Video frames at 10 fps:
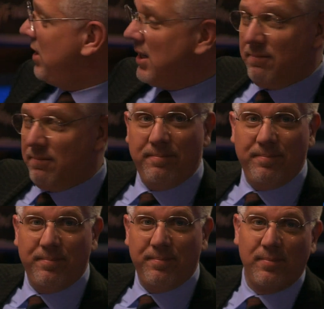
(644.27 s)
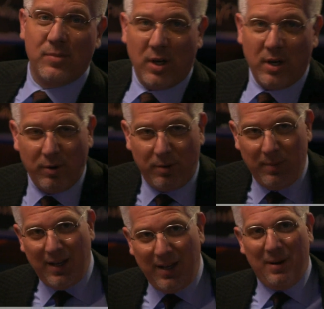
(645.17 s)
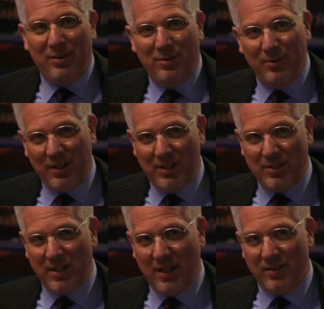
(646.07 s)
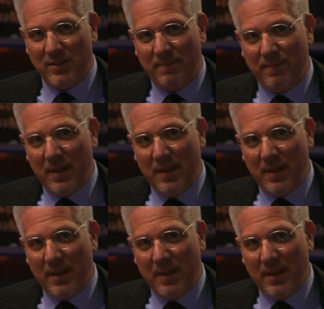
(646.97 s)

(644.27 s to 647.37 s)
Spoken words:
she can talk with me about doing these things.